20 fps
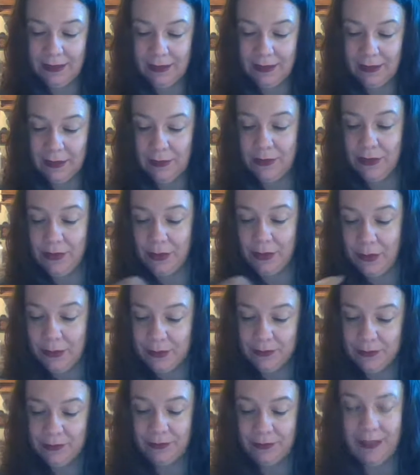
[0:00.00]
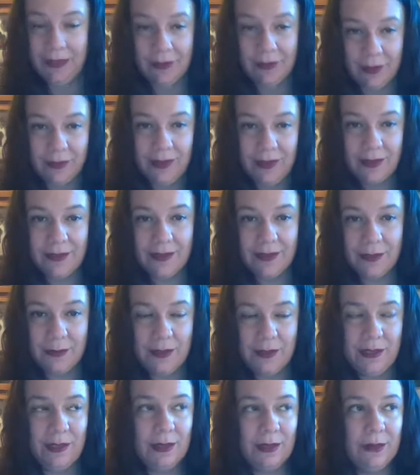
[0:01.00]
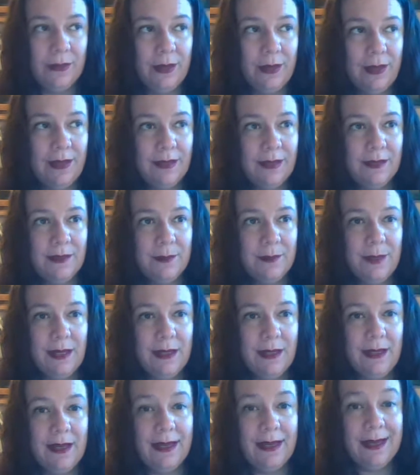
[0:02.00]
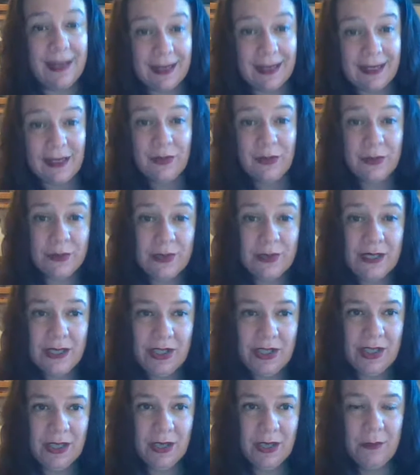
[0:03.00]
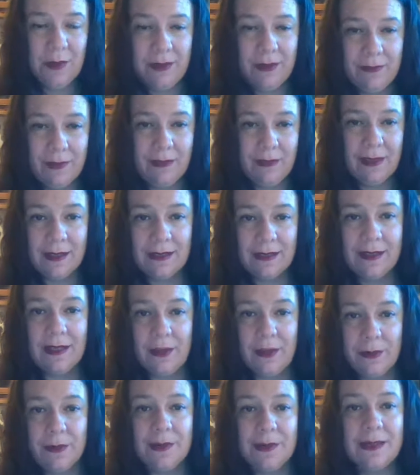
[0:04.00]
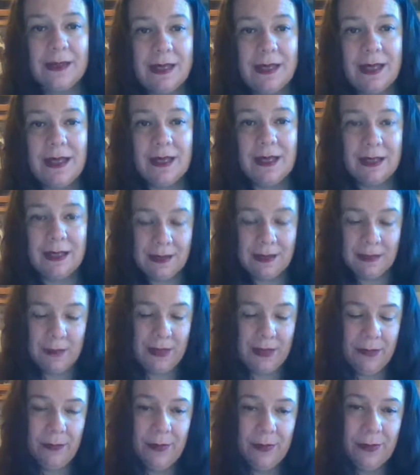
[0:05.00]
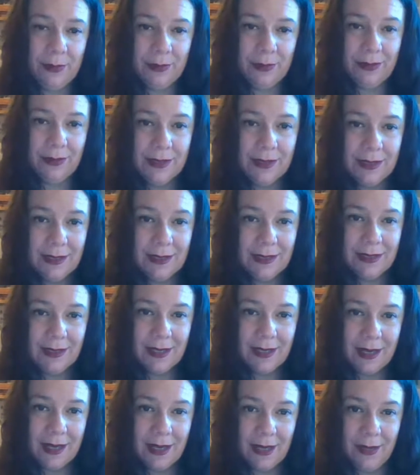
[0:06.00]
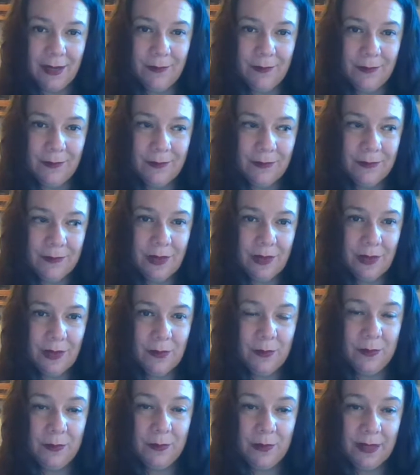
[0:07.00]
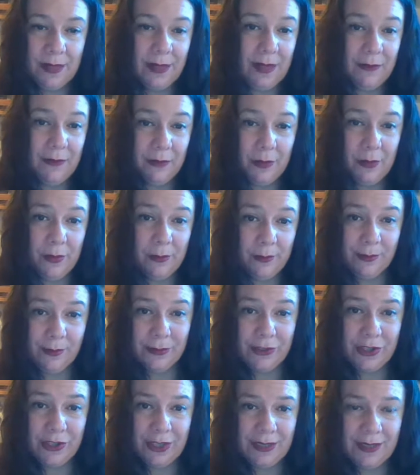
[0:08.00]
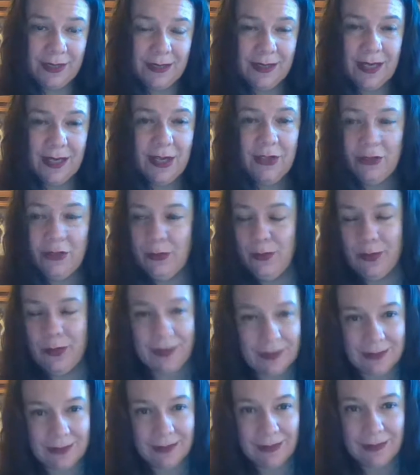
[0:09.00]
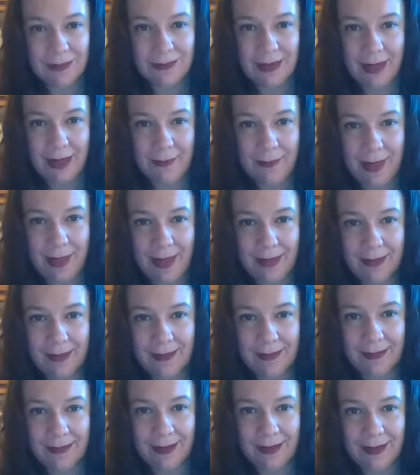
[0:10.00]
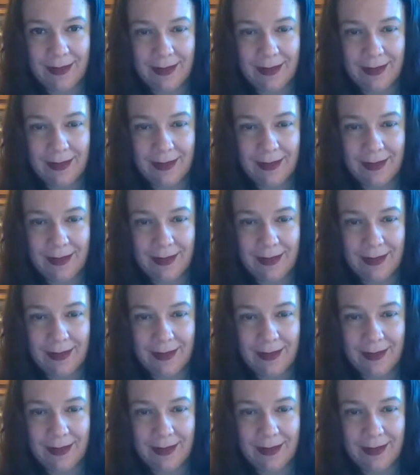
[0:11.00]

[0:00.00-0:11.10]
intuitively there are things that we do. It's been in Indonesia. One of the things that you will see is people, like if you're a merchant, you put a little nutmeg